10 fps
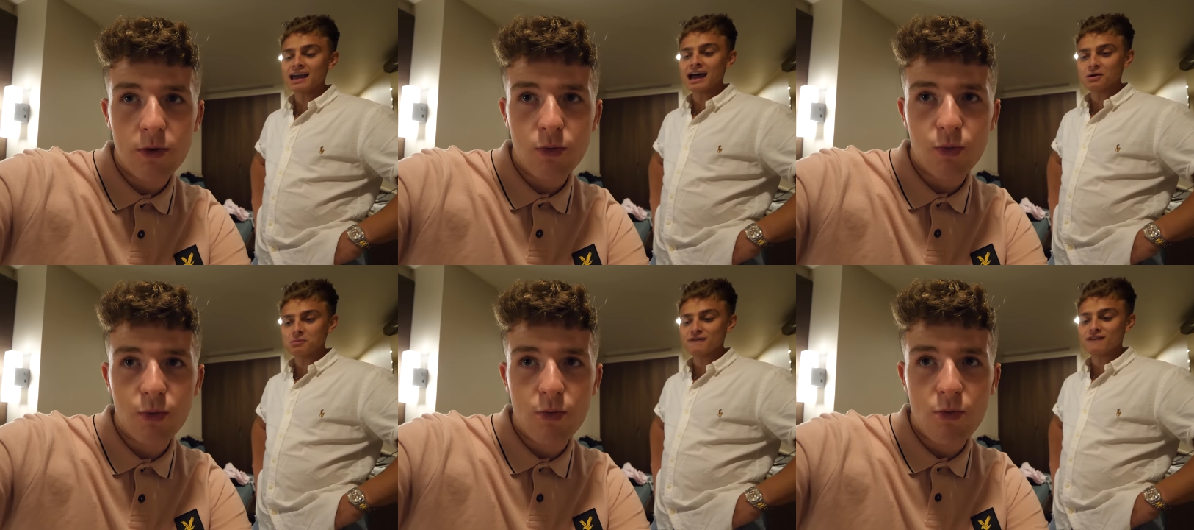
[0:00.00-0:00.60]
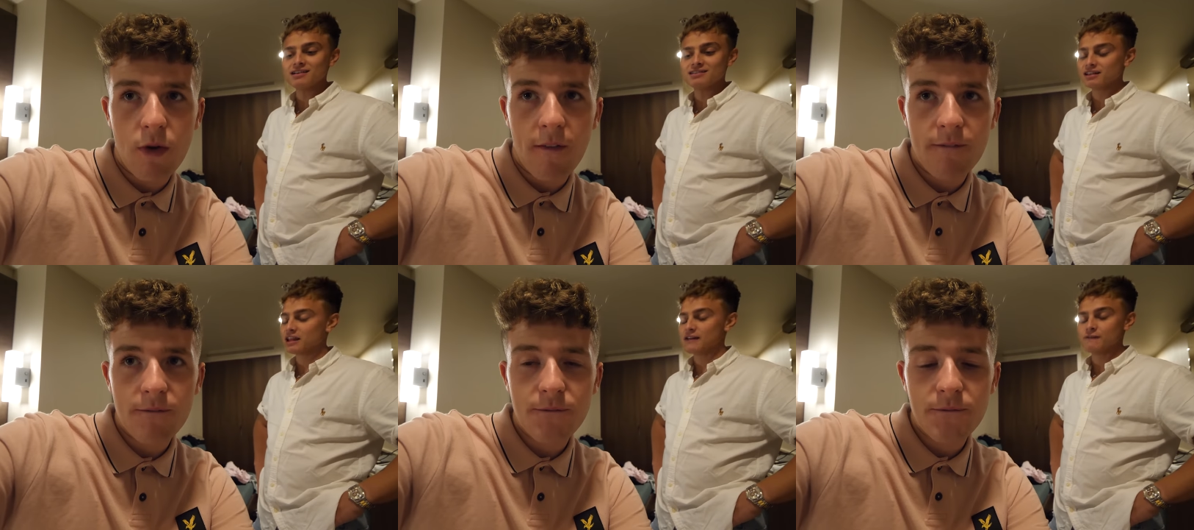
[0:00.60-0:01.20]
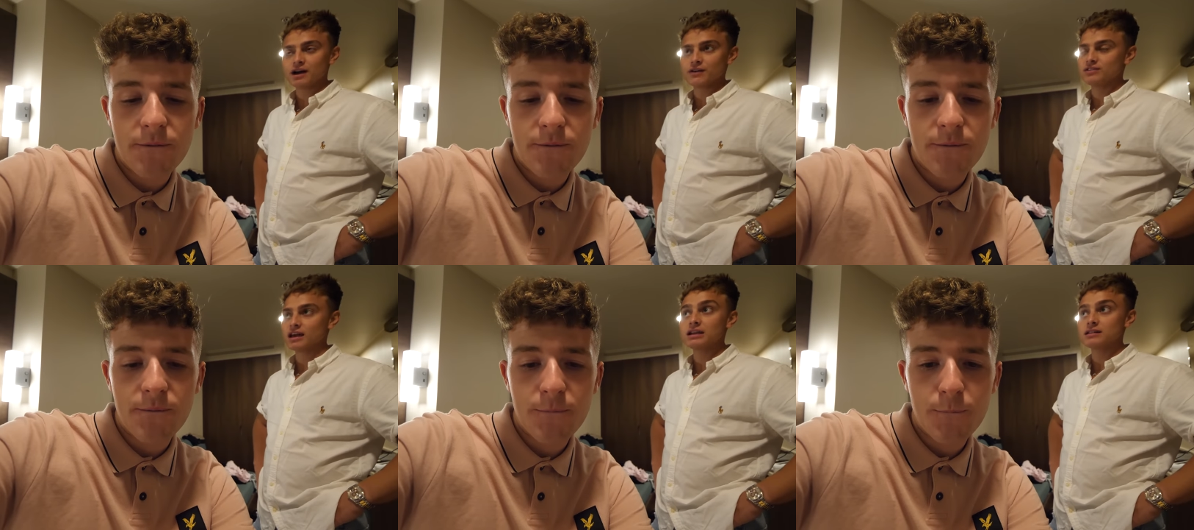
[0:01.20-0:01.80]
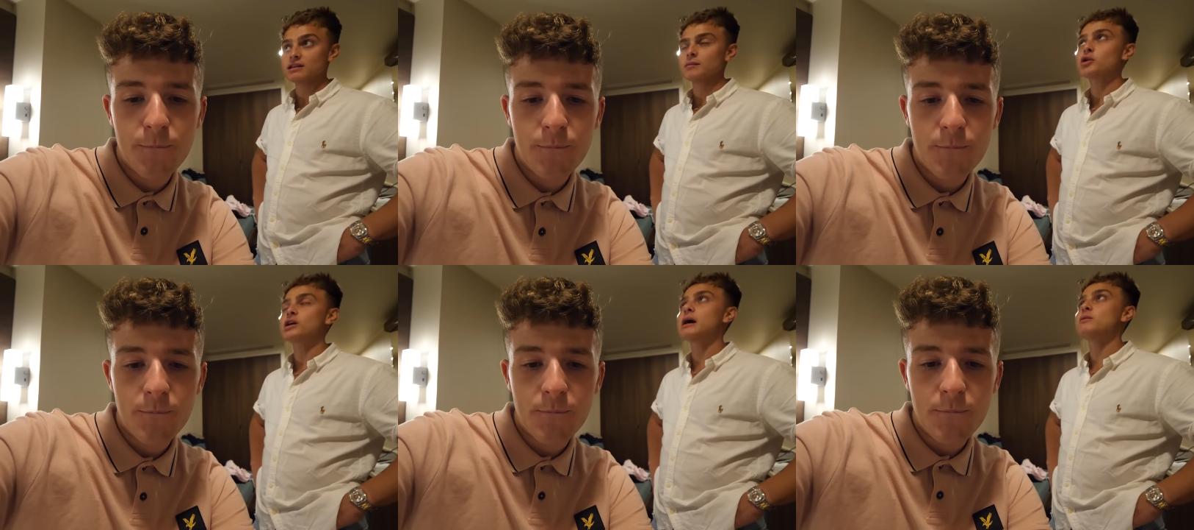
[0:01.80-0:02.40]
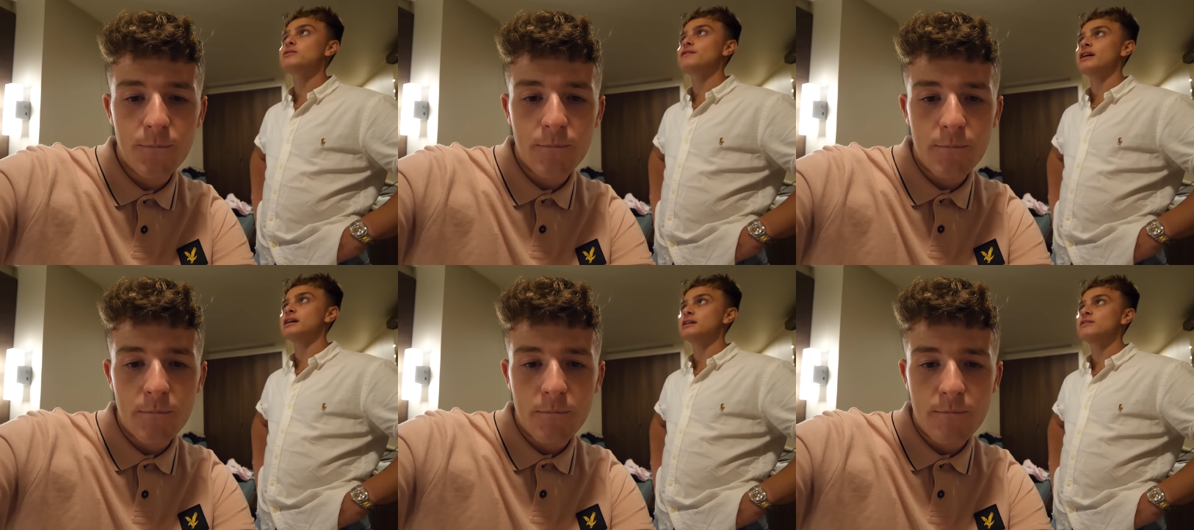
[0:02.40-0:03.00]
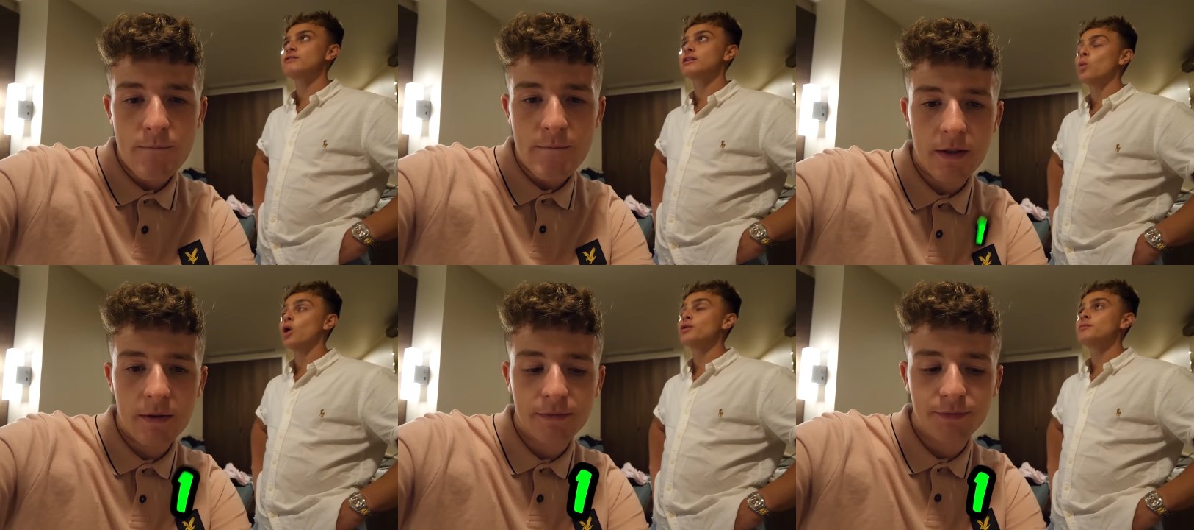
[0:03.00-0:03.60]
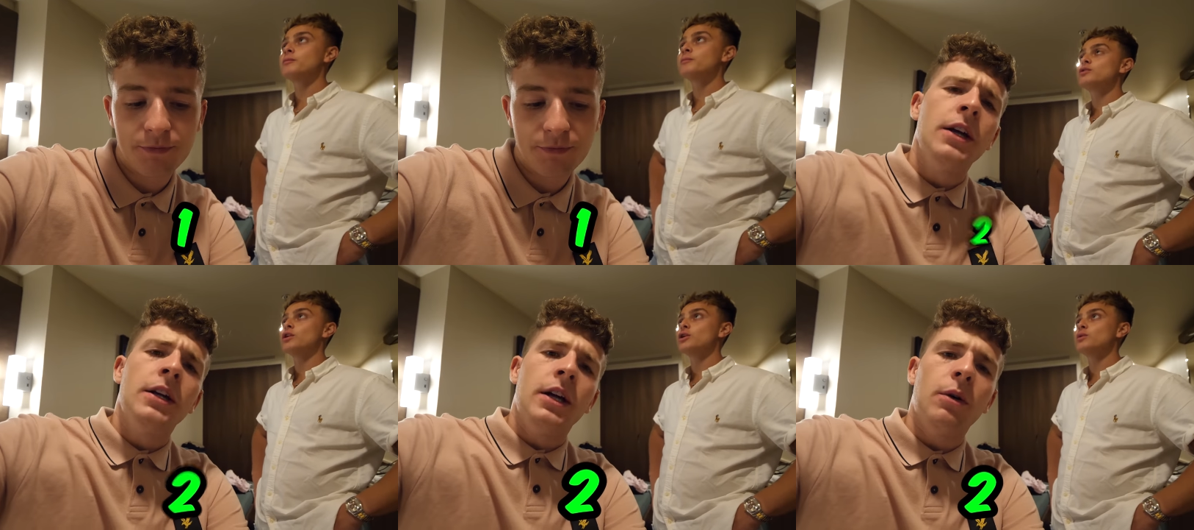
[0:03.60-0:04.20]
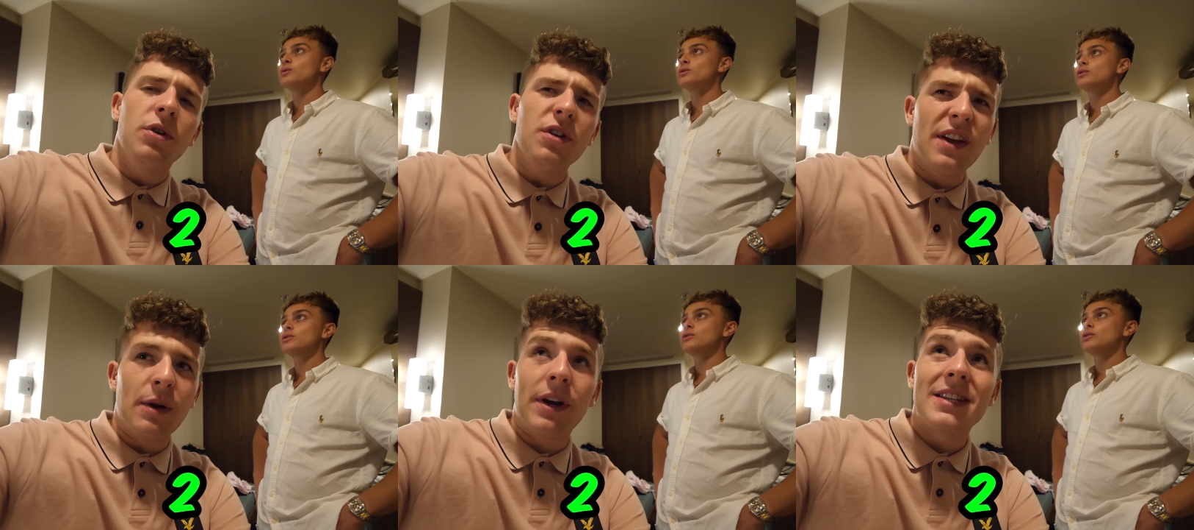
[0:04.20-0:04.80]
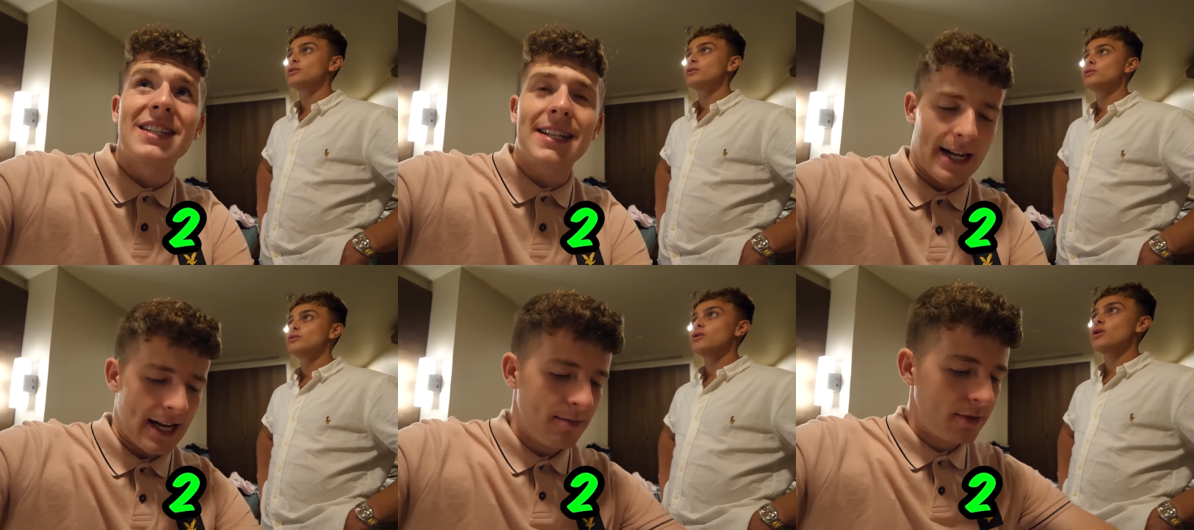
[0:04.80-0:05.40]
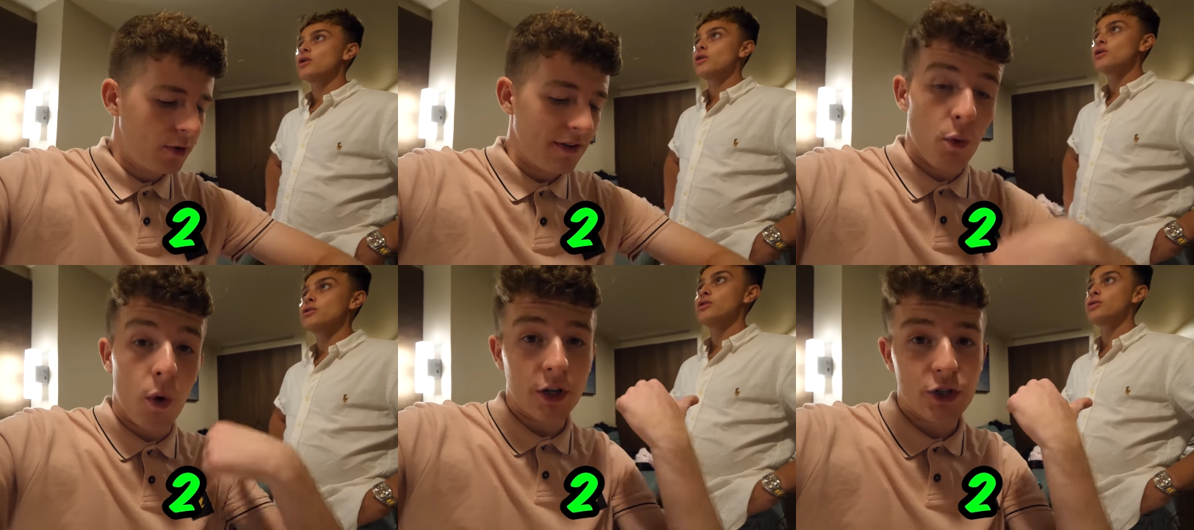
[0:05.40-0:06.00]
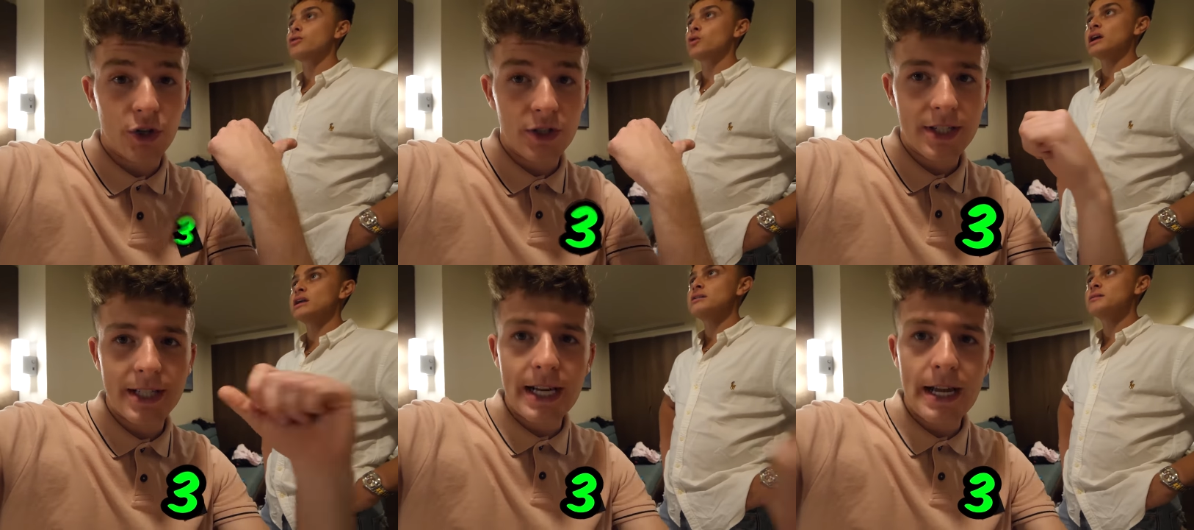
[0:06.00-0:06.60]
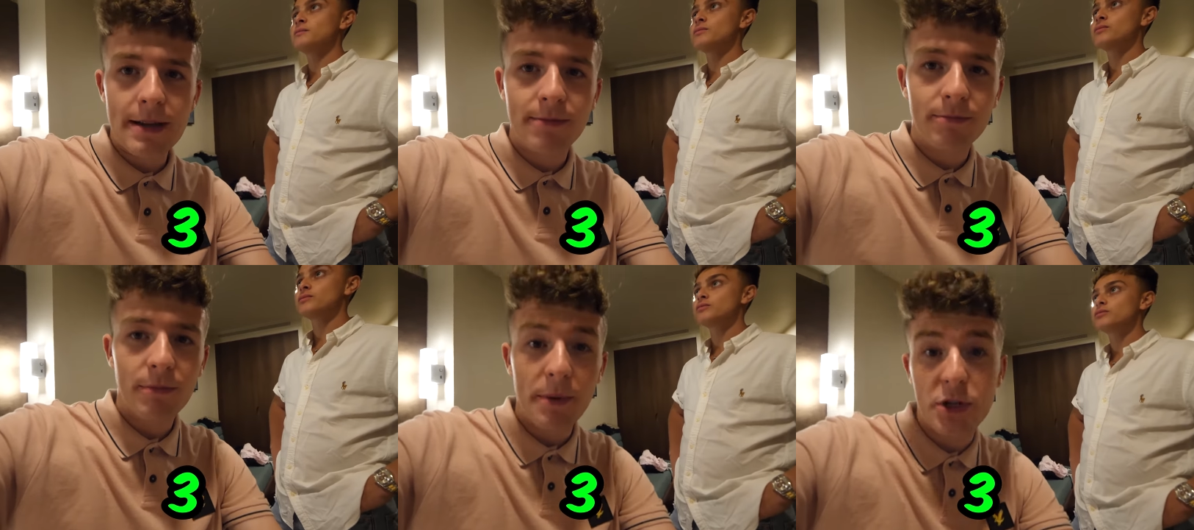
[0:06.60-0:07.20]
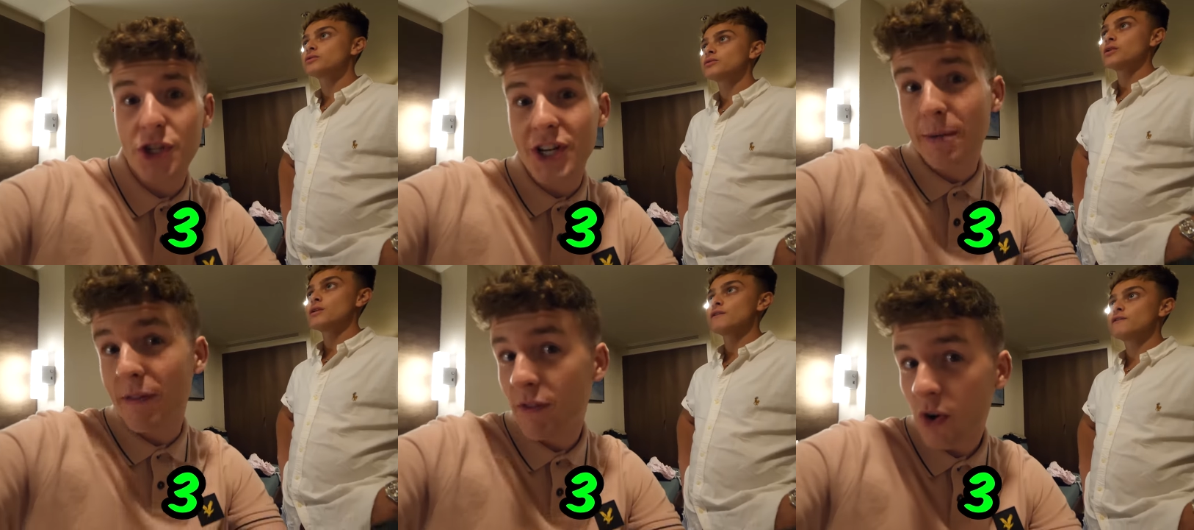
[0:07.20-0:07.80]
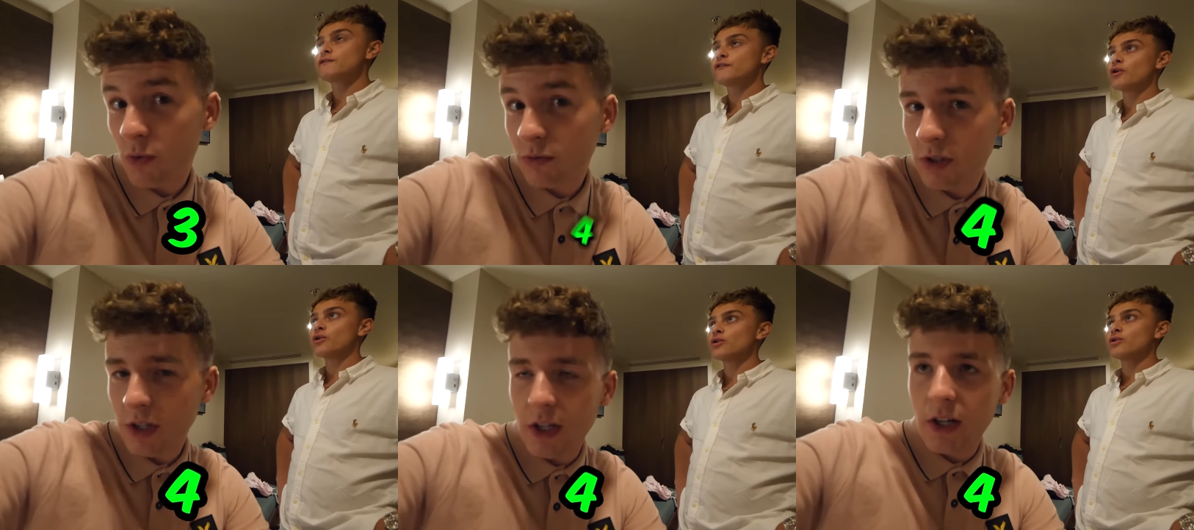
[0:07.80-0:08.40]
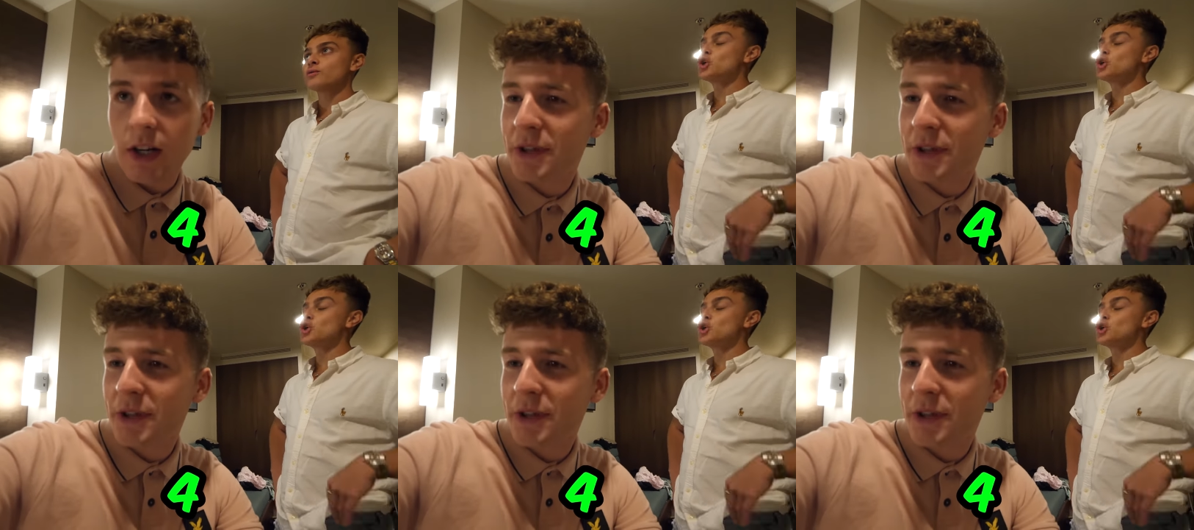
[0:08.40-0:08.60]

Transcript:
Speaker 1: get out of my face in like five seconds and I'm going to count to five. One, two. I
Speaker 2: wonder if anyone has the time. I don't have a watch on three, today. Maybe I should check my phone.
Speaker 1: Four.